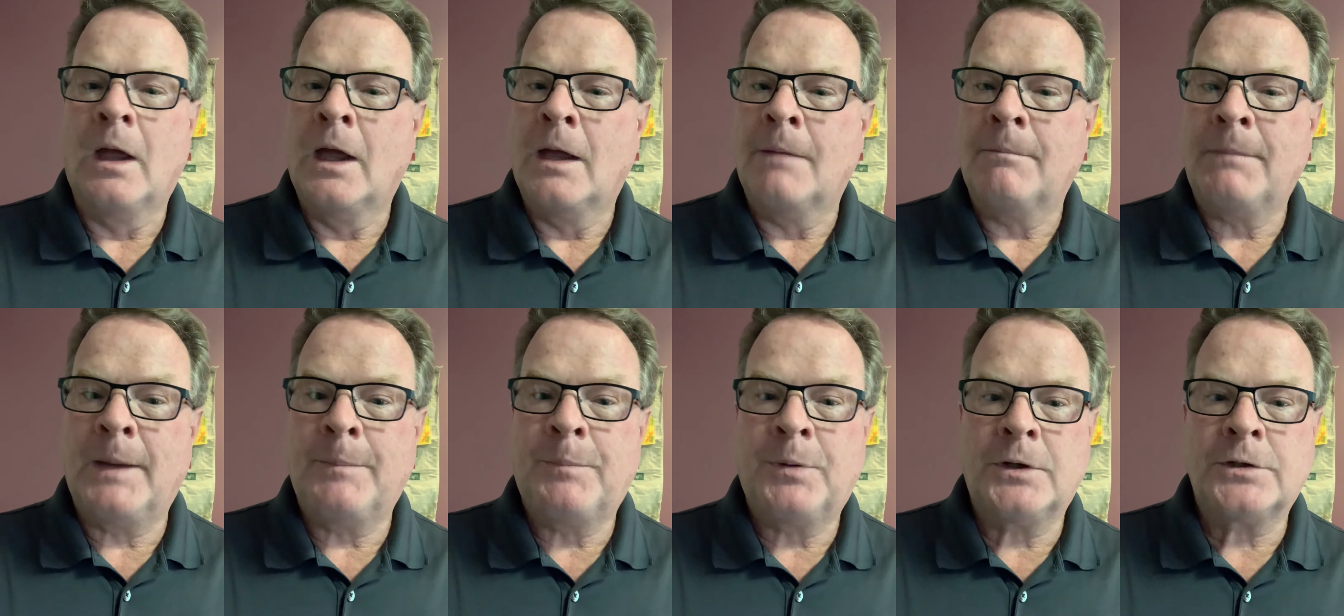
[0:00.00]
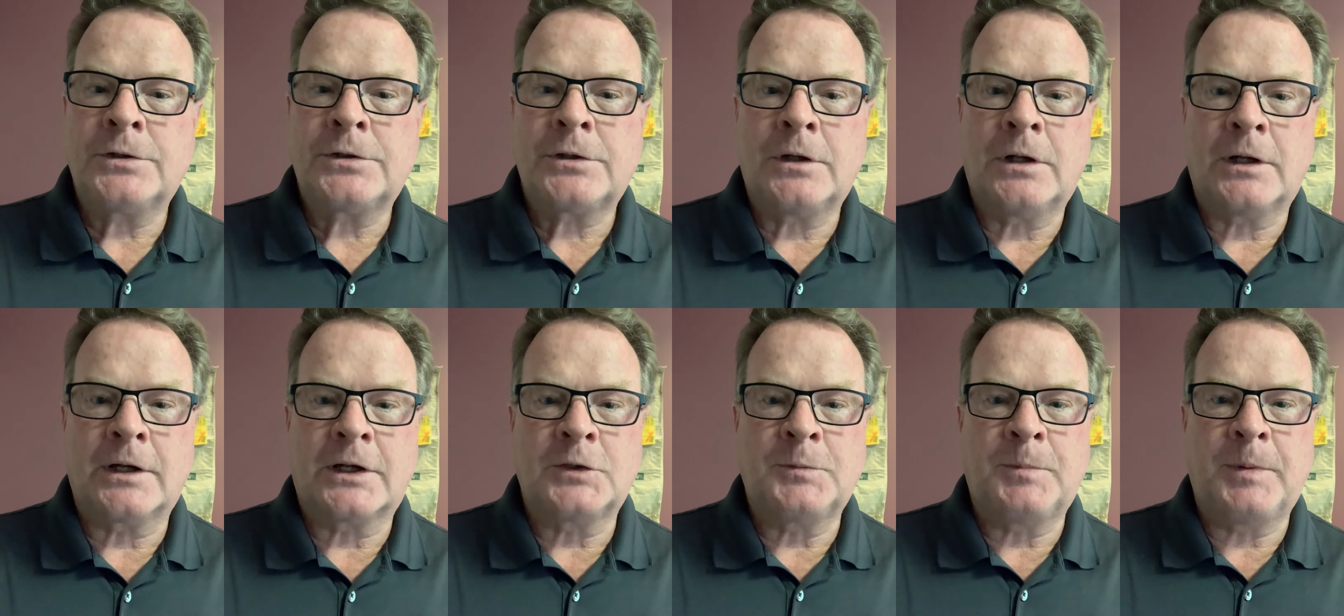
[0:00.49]
My
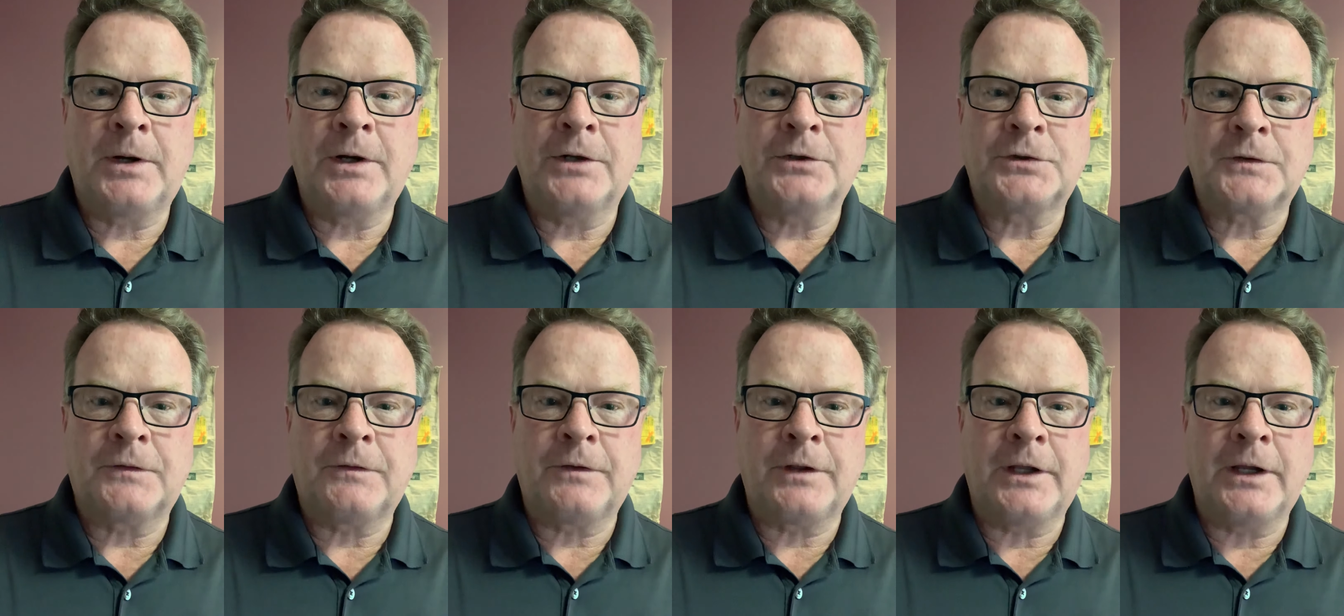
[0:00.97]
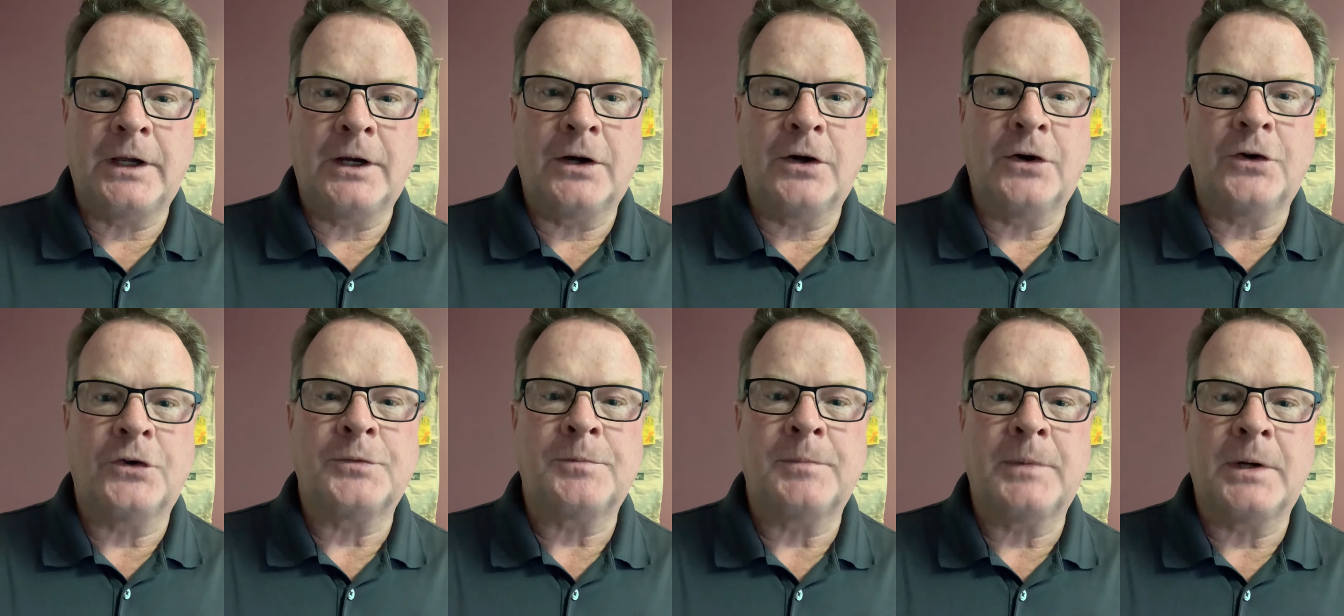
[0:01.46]
personal experience over the
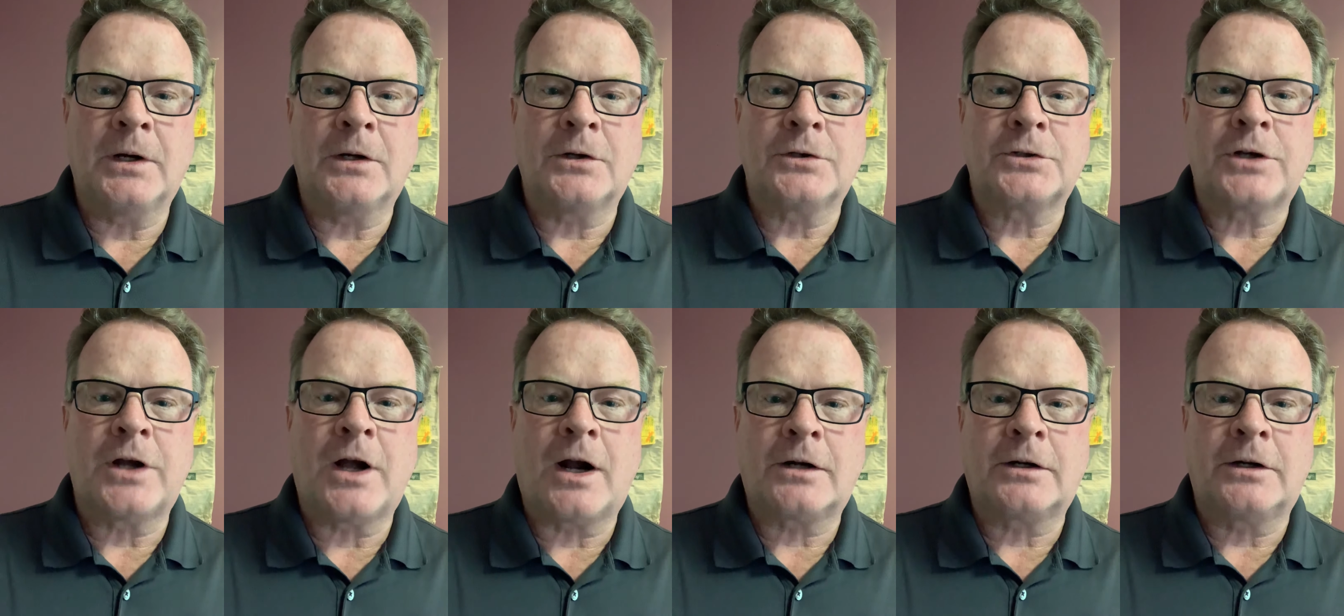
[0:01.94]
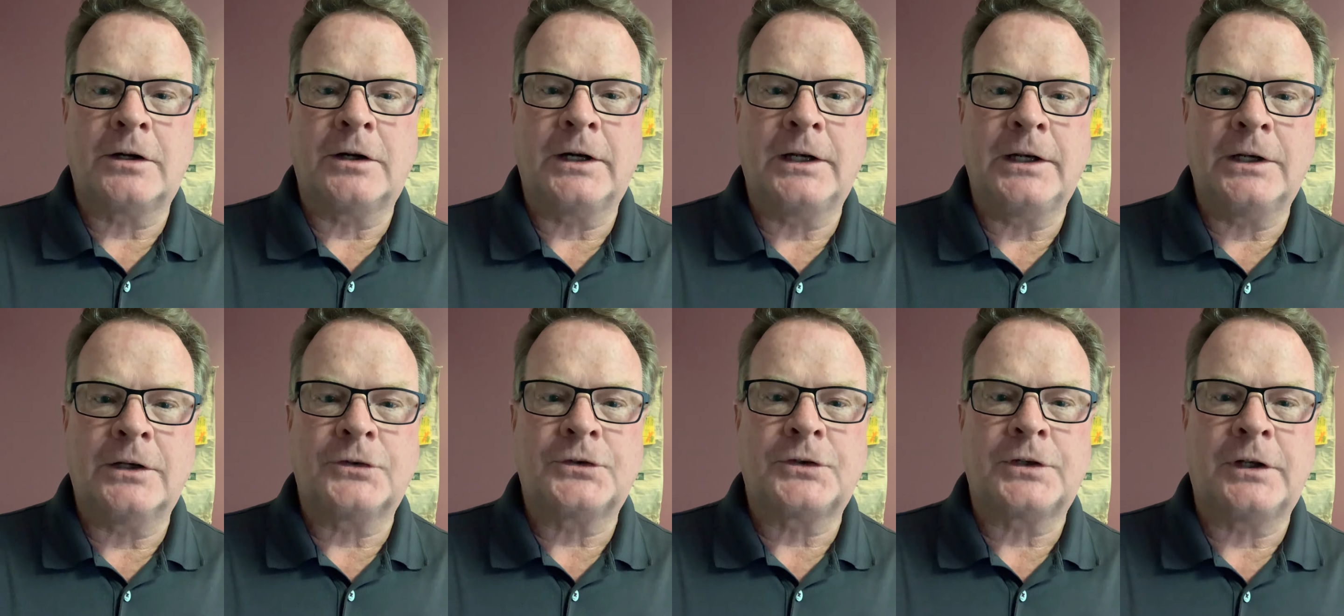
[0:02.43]
years mirrors Dr.
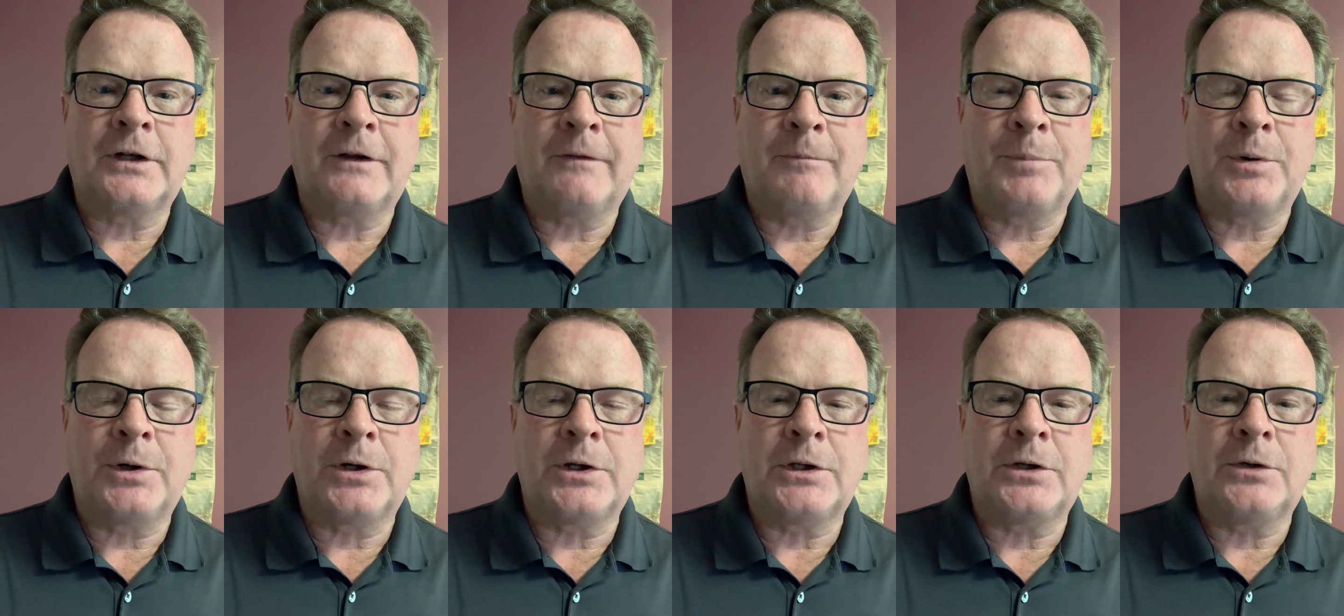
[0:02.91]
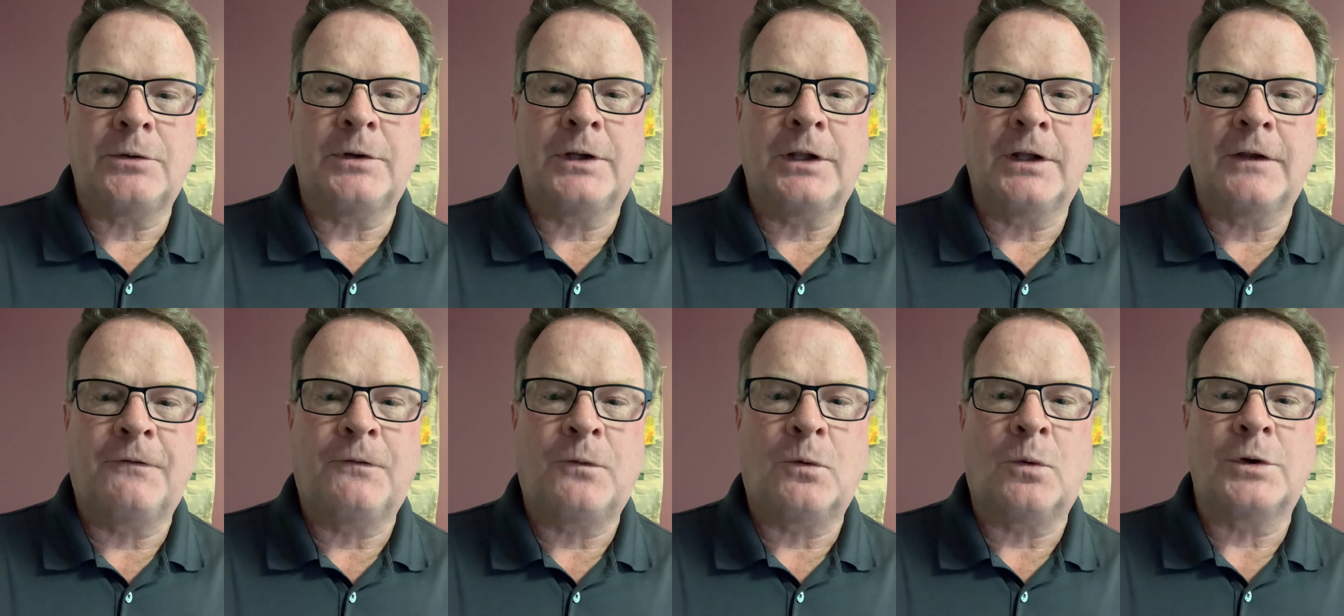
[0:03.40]
Nielsen of Purdue and
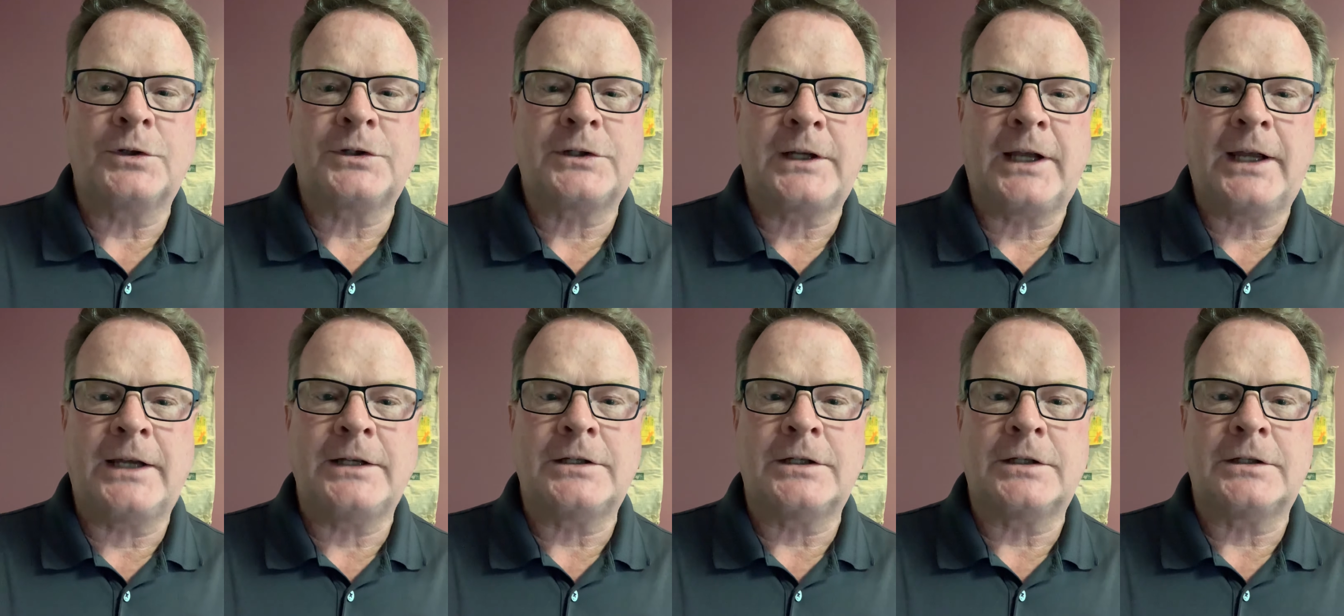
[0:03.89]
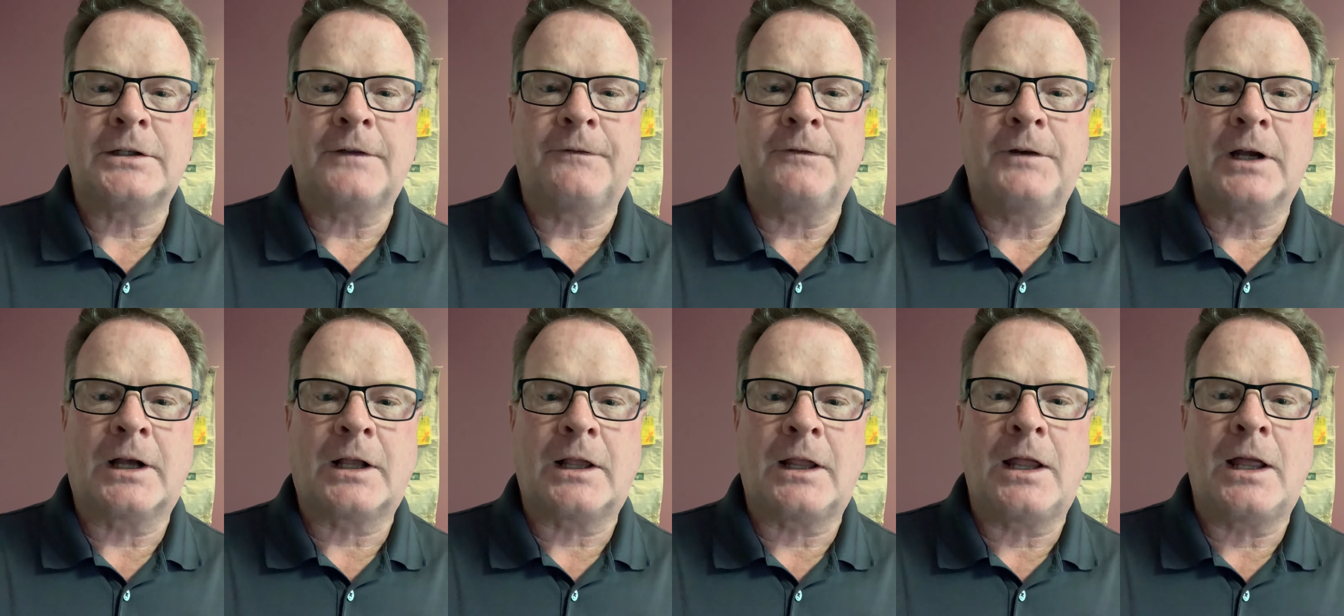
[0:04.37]
the 4 stages of
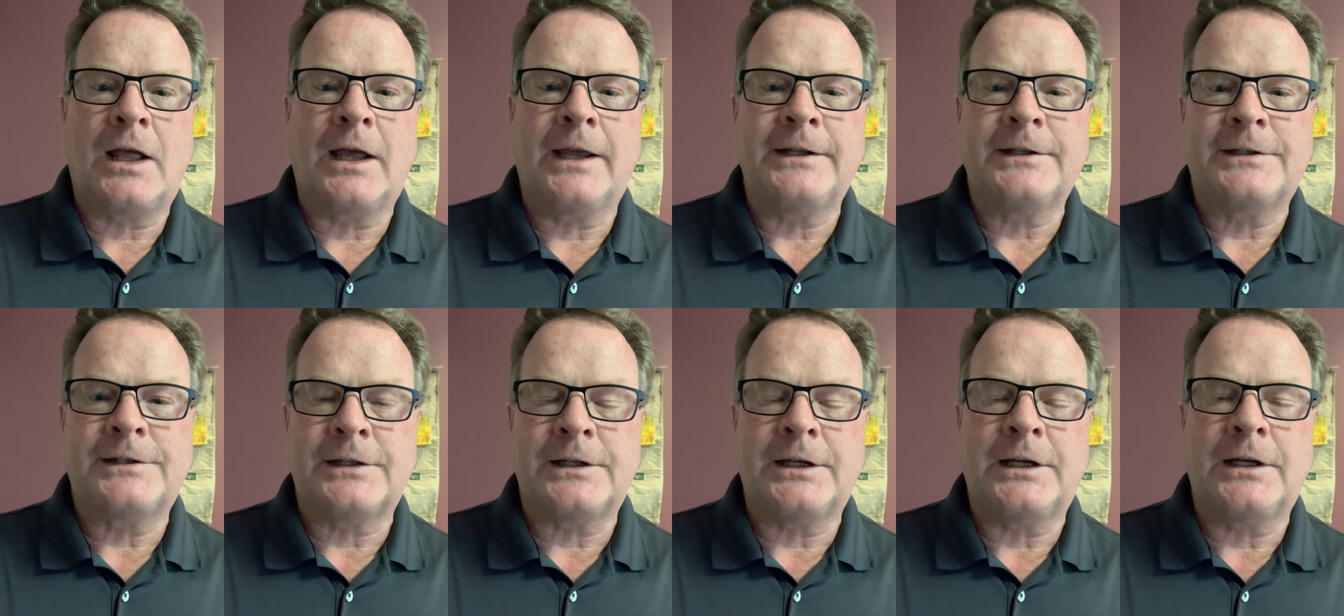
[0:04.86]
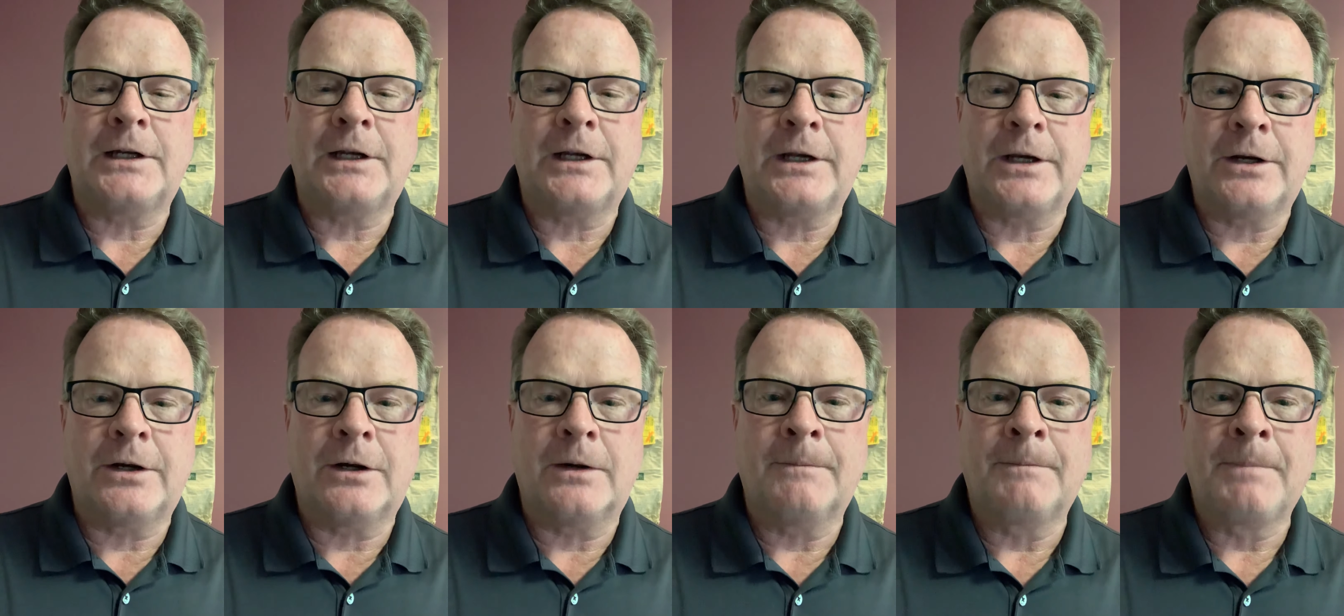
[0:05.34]
decline seen
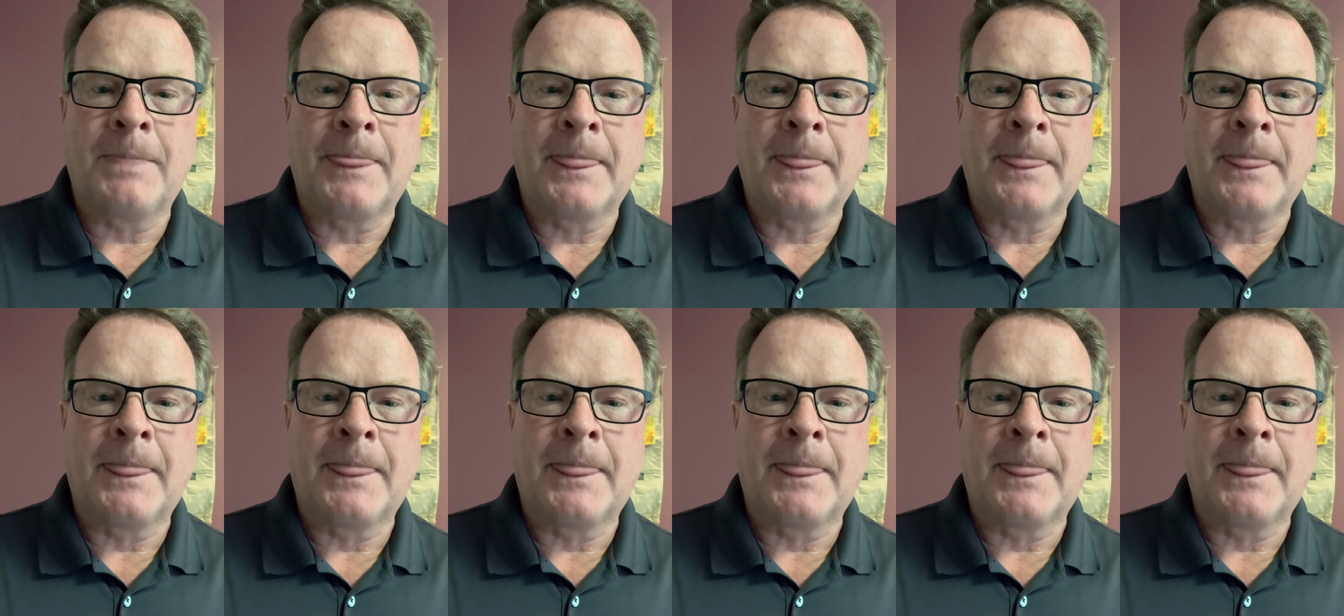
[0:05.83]
here.